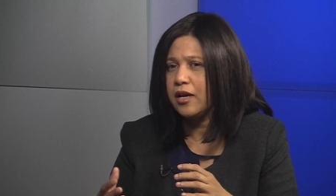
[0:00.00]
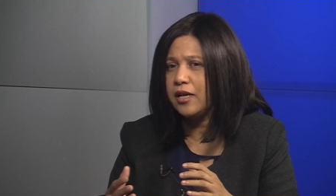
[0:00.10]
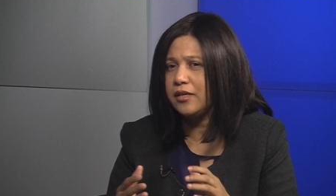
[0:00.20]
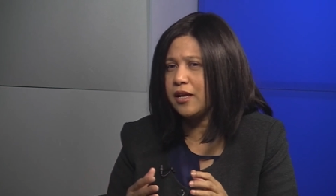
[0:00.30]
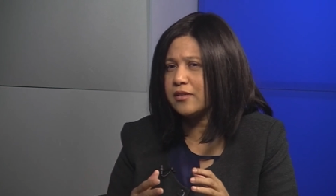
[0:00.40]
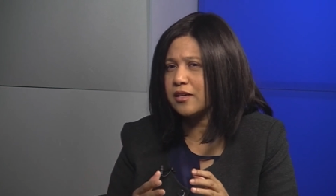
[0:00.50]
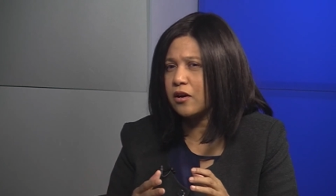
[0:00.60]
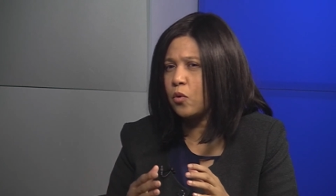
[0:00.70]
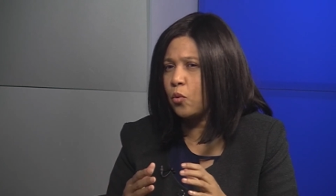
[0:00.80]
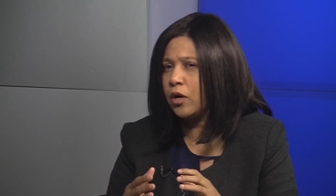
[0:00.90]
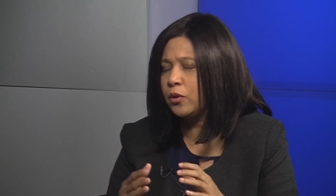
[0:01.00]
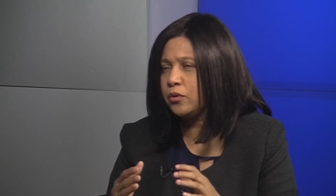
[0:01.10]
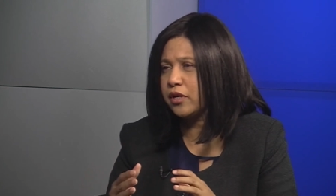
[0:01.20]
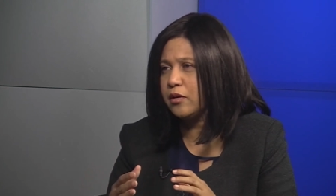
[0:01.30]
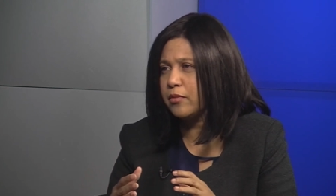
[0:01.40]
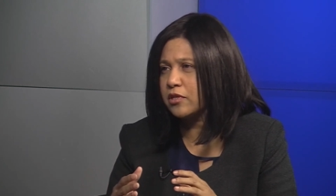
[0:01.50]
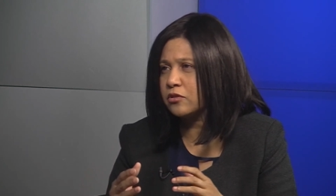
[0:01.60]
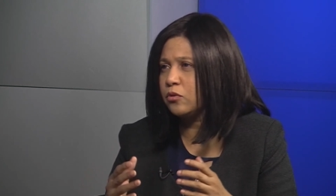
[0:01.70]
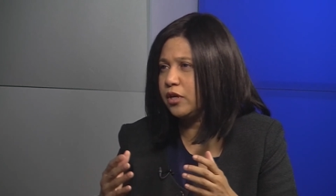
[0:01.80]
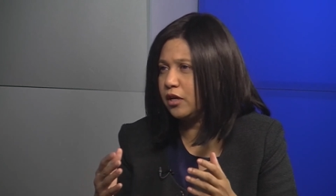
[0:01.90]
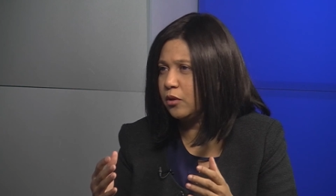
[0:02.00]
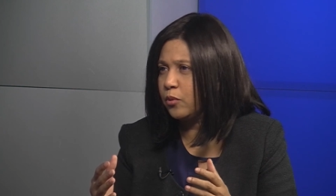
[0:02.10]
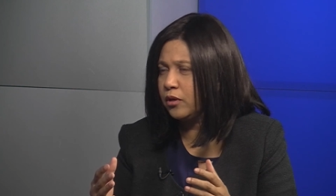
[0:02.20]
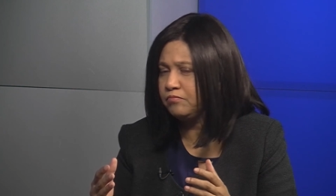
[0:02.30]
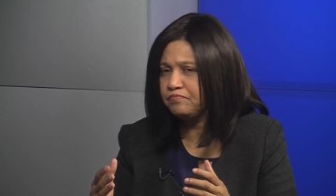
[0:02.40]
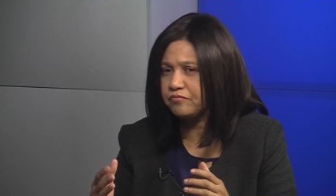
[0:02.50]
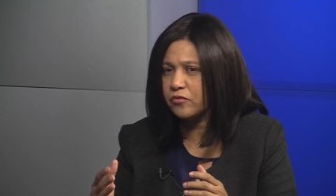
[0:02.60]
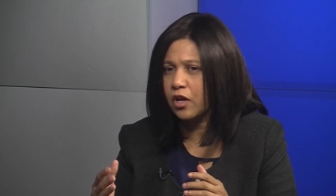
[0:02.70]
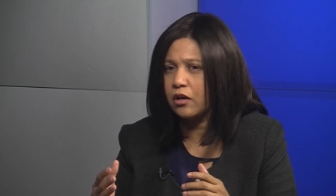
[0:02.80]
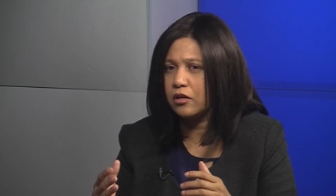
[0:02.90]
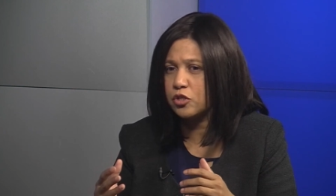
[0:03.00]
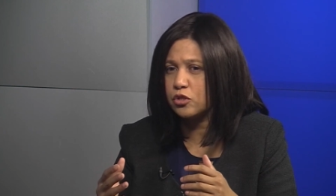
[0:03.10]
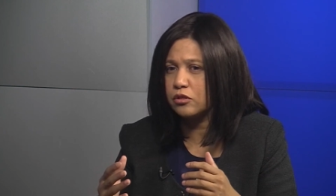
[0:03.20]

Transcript: it takes around one to three months to deliver uh,